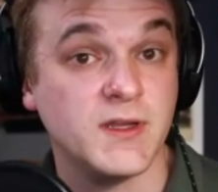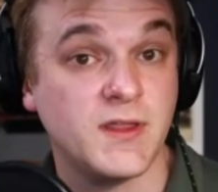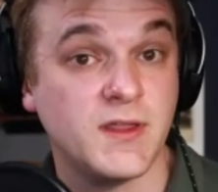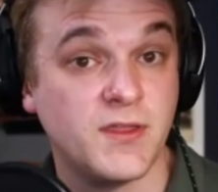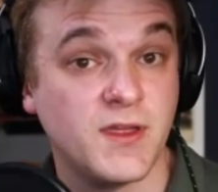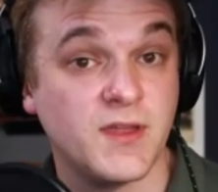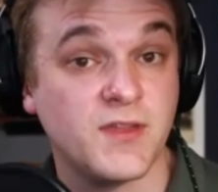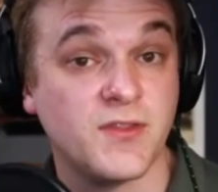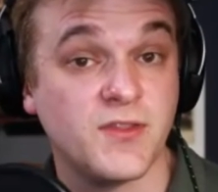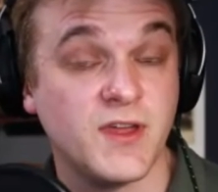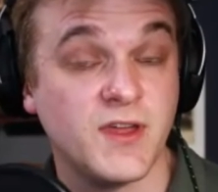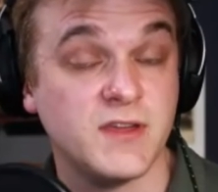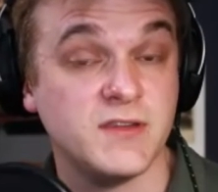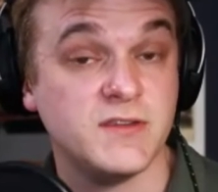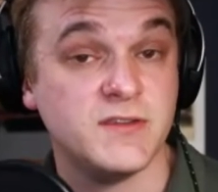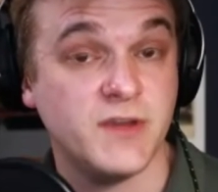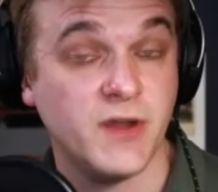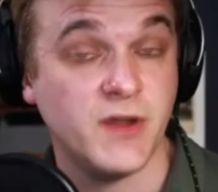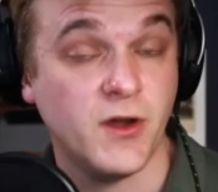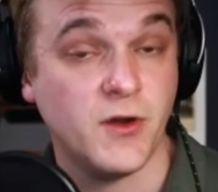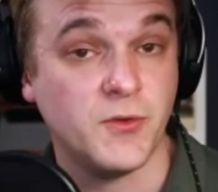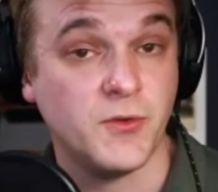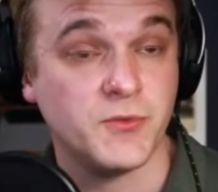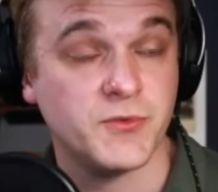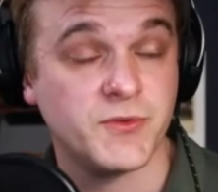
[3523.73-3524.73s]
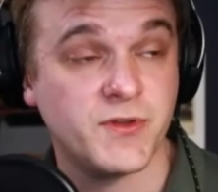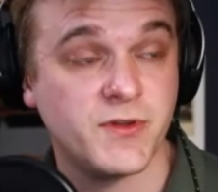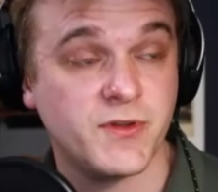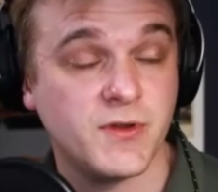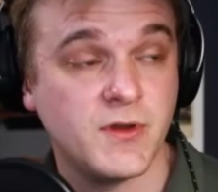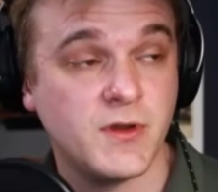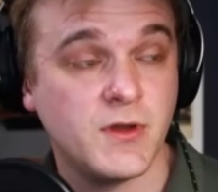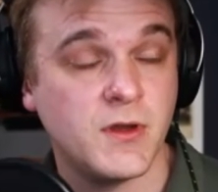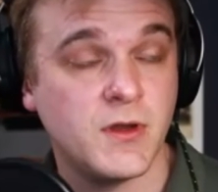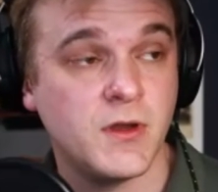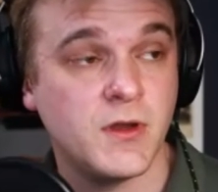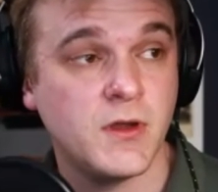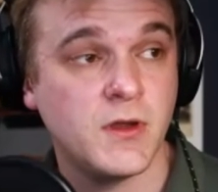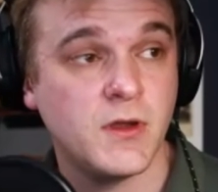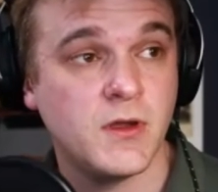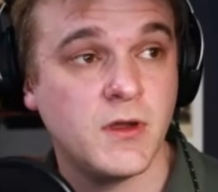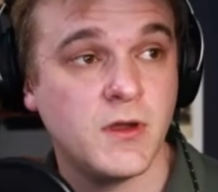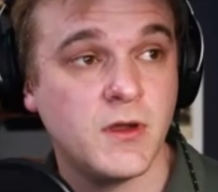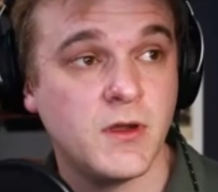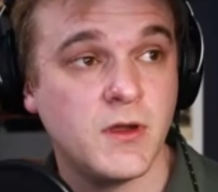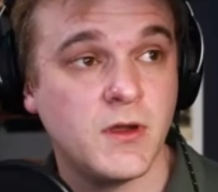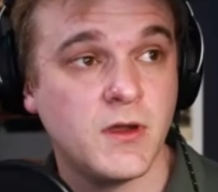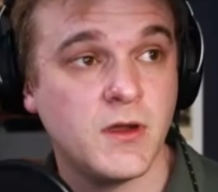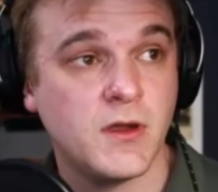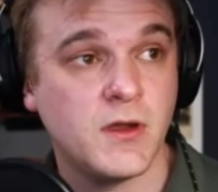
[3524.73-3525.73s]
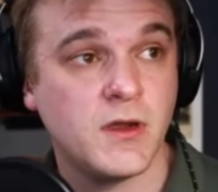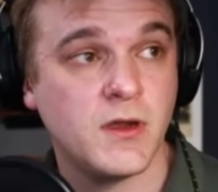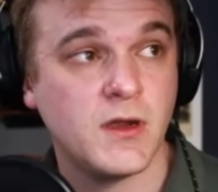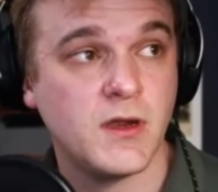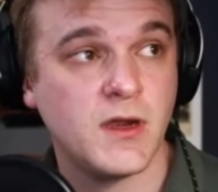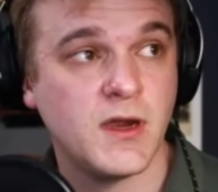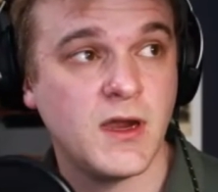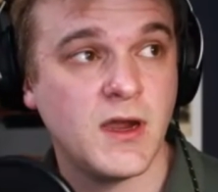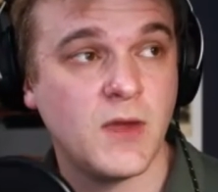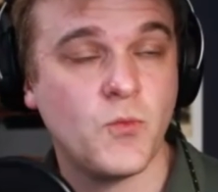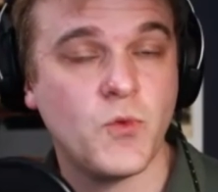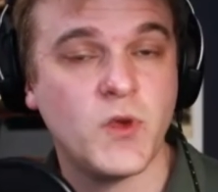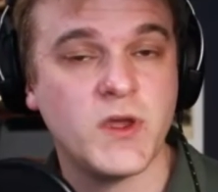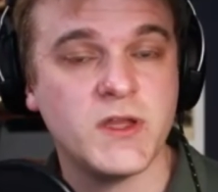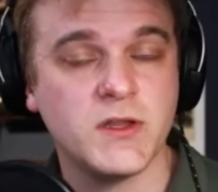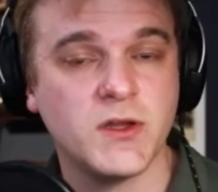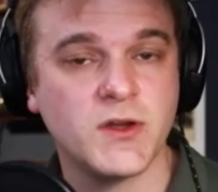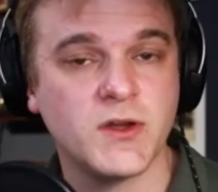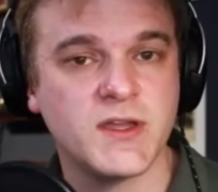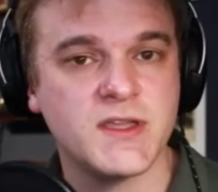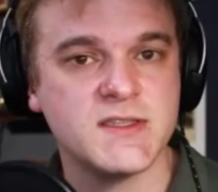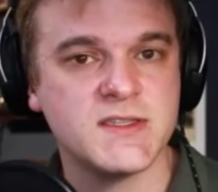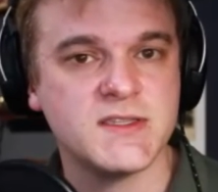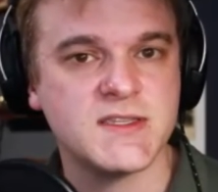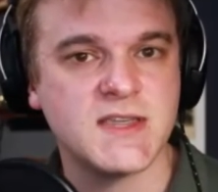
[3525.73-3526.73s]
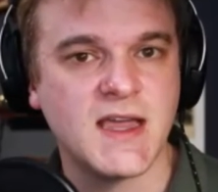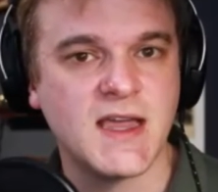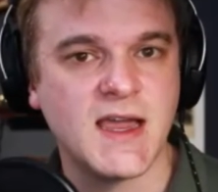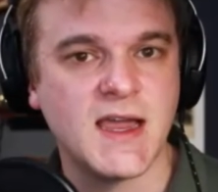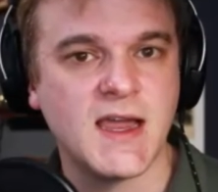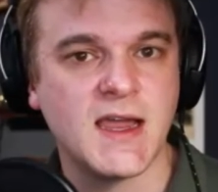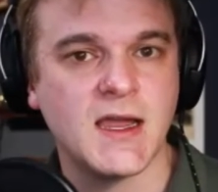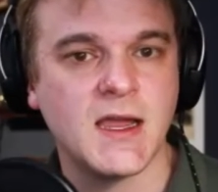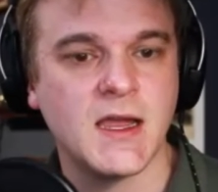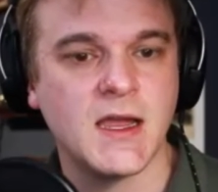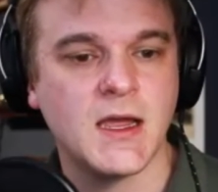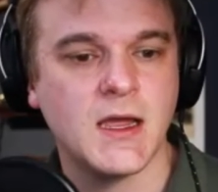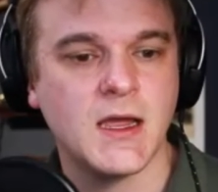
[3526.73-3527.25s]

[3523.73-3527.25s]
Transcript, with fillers: think they don't. And we look and say,